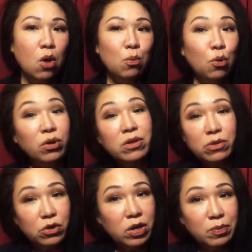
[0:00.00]
More than
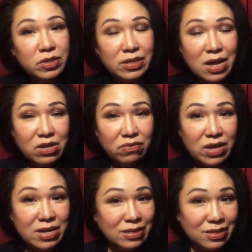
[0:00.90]
30% of
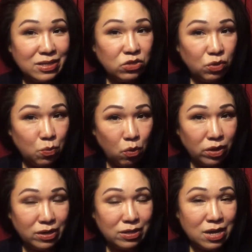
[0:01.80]
the incidents
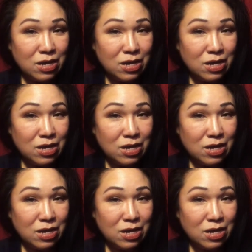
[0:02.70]
reported